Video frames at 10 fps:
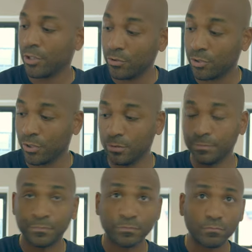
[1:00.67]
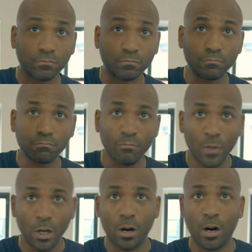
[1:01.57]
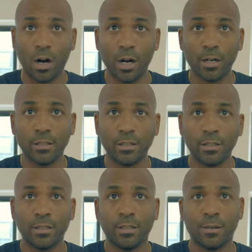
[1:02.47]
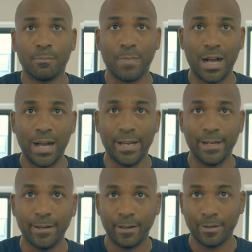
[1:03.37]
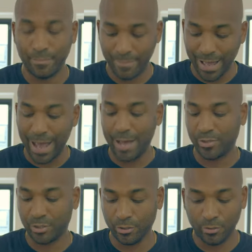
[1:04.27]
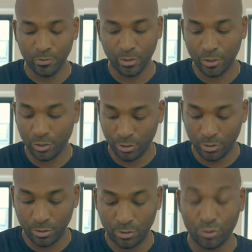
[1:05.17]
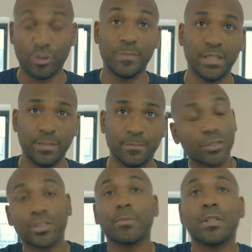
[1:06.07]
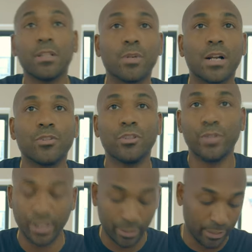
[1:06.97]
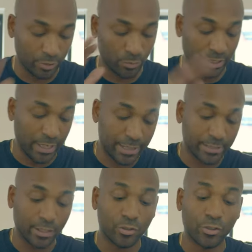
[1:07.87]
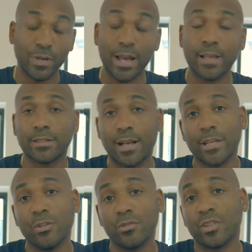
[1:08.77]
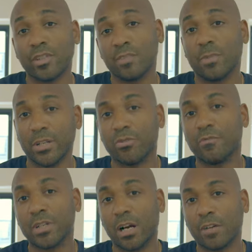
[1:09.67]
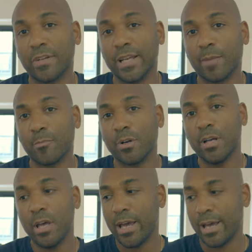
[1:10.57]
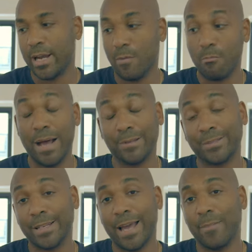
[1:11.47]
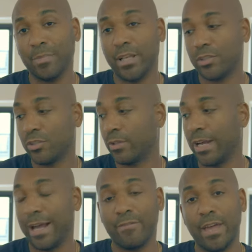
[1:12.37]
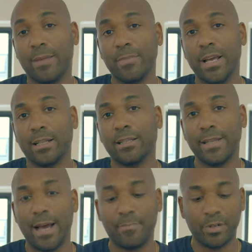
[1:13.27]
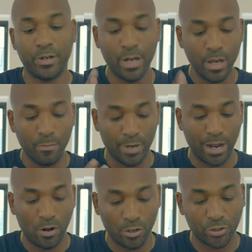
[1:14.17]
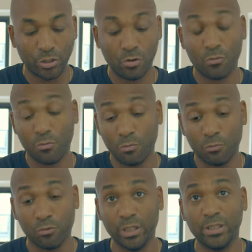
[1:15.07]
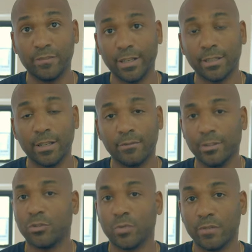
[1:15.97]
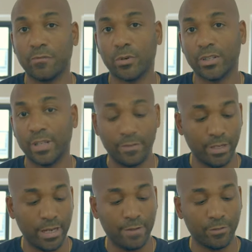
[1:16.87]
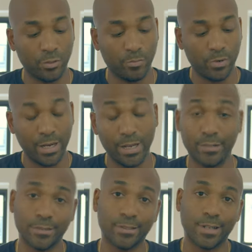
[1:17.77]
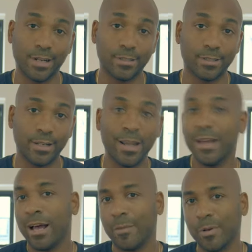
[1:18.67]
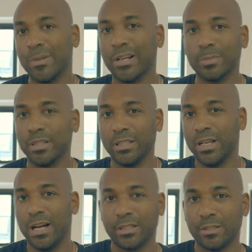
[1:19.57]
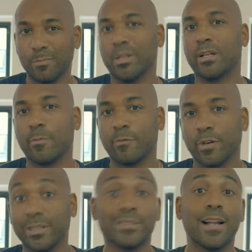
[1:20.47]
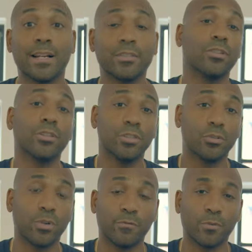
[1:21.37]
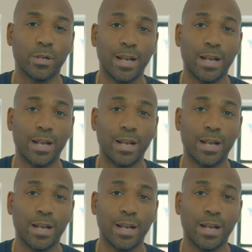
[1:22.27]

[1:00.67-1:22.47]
Q2 are my absolute Dream Team. So typically what I'll do here is with the SL2S, I use this as my street photography camera and I'll mount an M lens to it. I have the M to L adapter but I also really fell in love with the 24 to 70 f2.8 because it's constant. I'm gonna be completely honest and blunt up front. It's not as good as the 24 to